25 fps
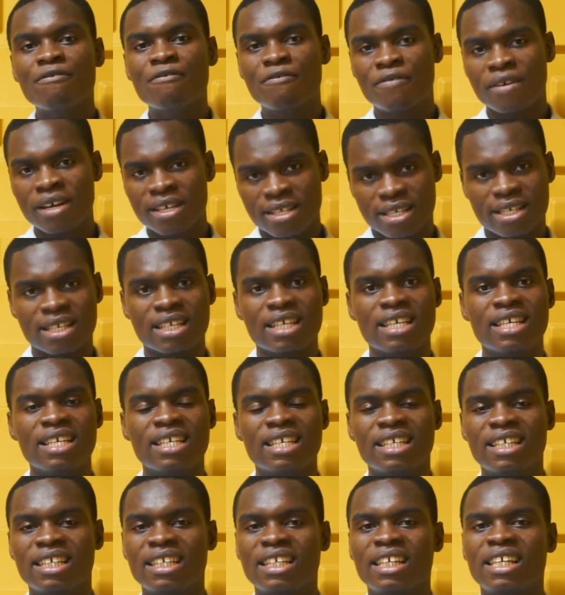firstly
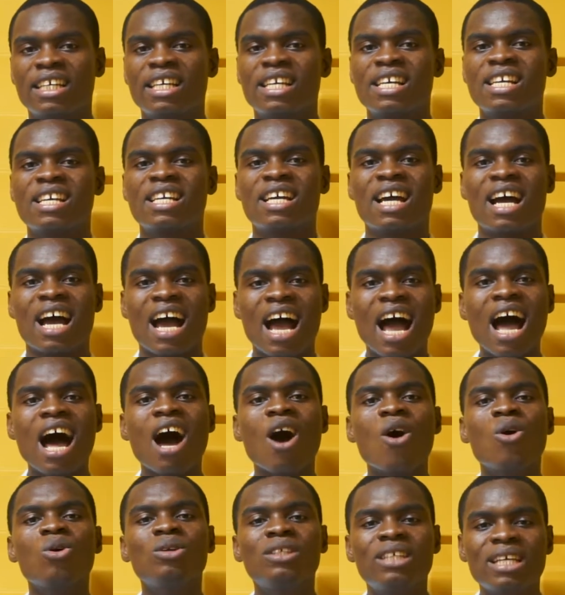
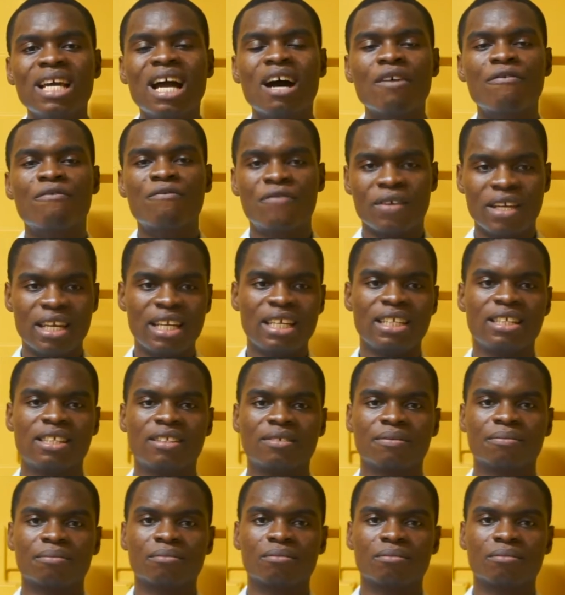how they are feeling,